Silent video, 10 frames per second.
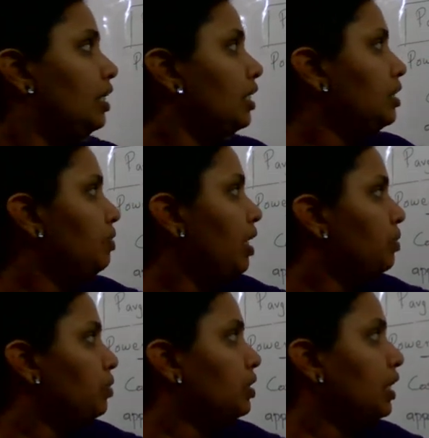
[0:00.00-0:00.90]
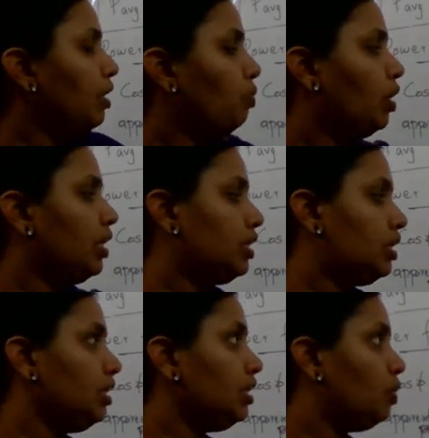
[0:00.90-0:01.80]
next we have to see what is
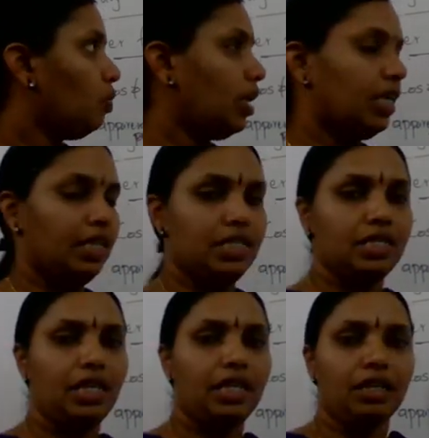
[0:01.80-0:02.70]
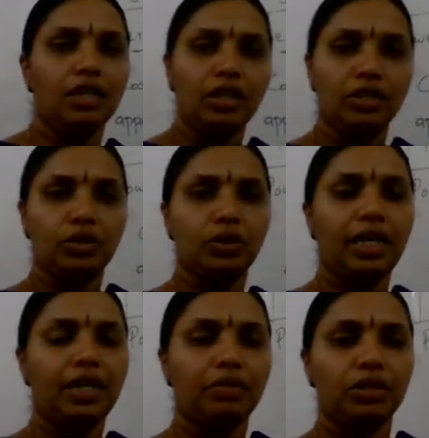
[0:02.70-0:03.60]
this wattless current. So
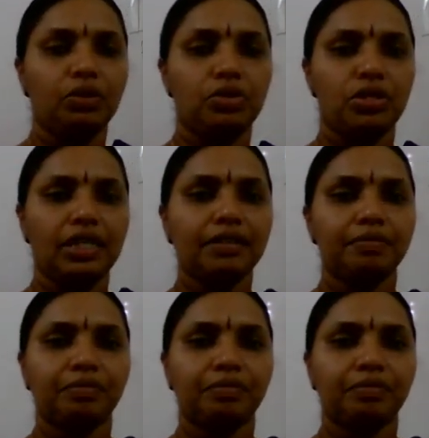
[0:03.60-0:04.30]
write down the question.